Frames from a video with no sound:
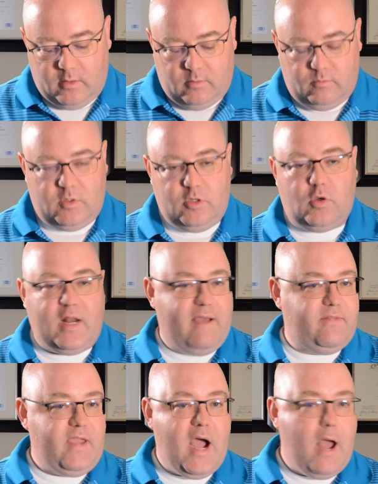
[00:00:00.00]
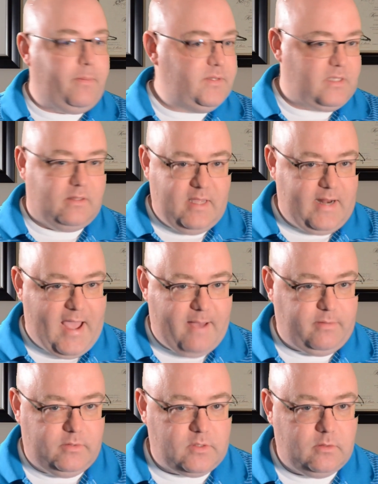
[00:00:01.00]
You could have the opposite that
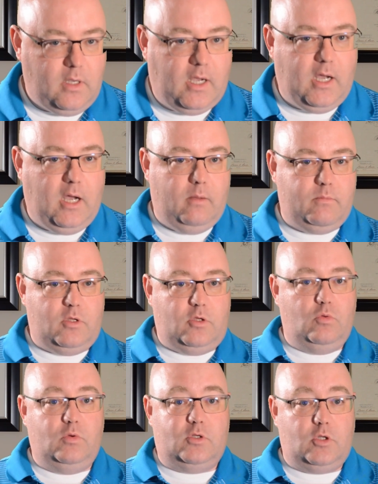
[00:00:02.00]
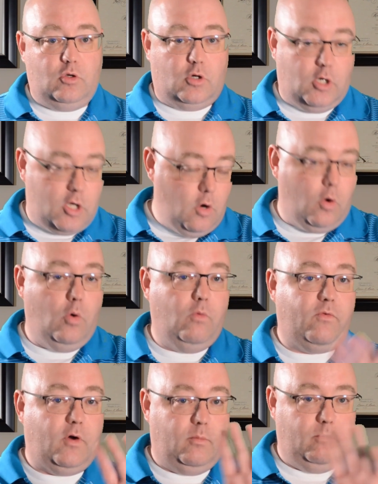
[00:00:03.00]
happens. You're going to go
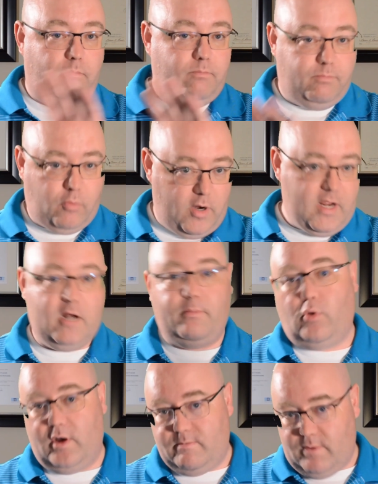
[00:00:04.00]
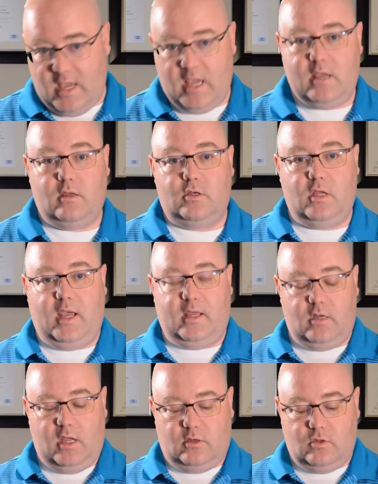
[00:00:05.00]
from point A to point B,
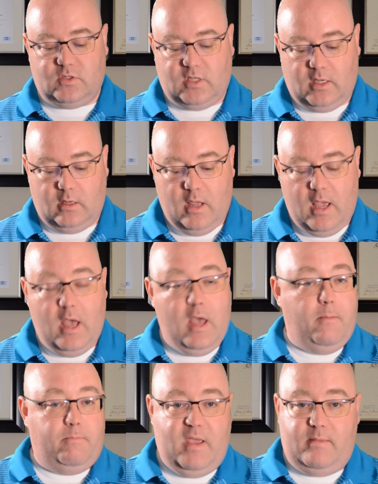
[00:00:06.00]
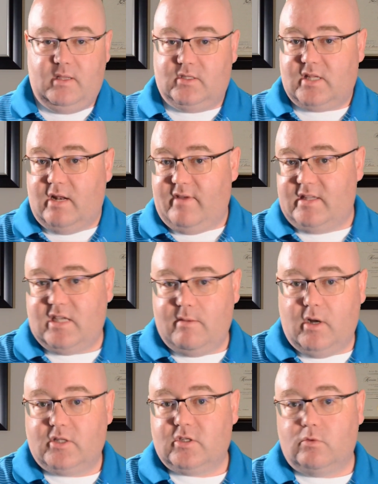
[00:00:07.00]
and you said maybe instead of 18
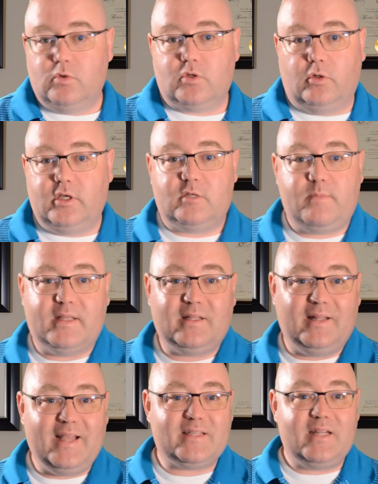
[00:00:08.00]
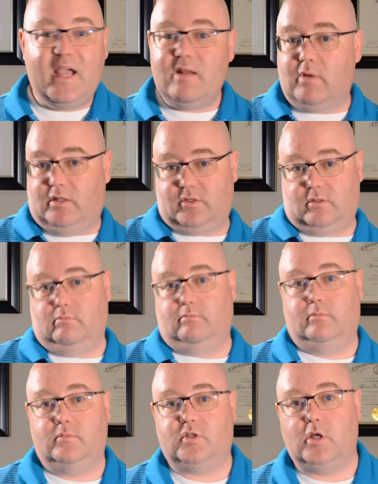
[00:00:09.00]
months it was only expected to last 9
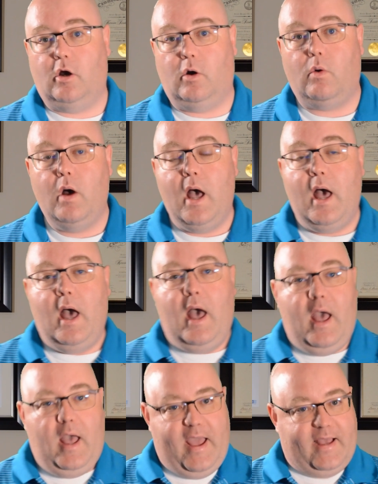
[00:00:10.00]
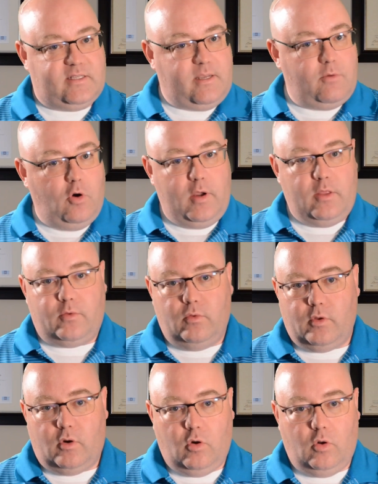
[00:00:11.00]
months. So as I'm going through
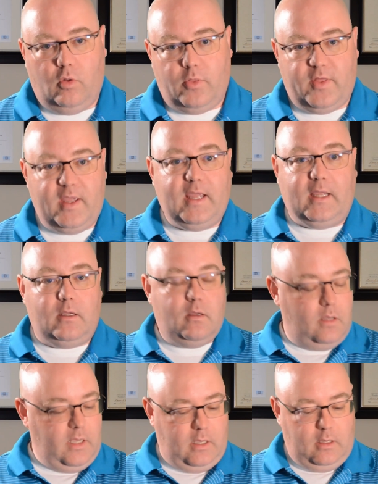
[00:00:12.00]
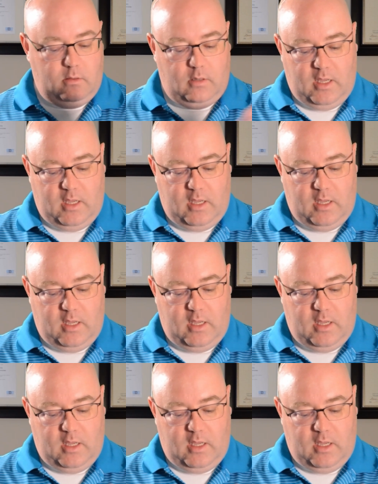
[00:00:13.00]
the whole thing, and